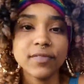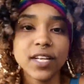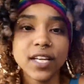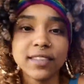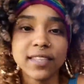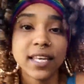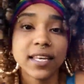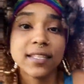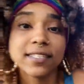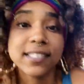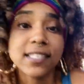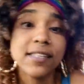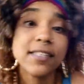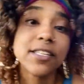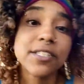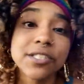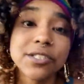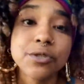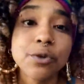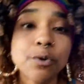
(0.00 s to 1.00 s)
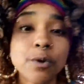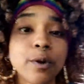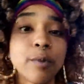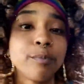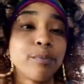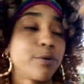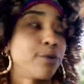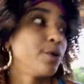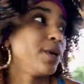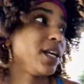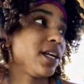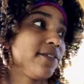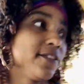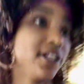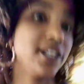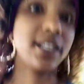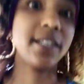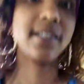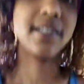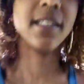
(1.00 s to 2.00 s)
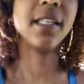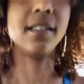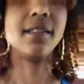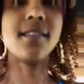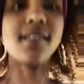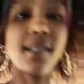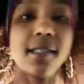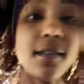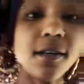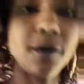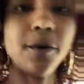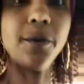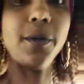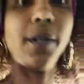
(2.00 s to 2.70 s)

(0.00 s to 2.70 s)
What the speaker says: they see this storm brewing in the distance. Hold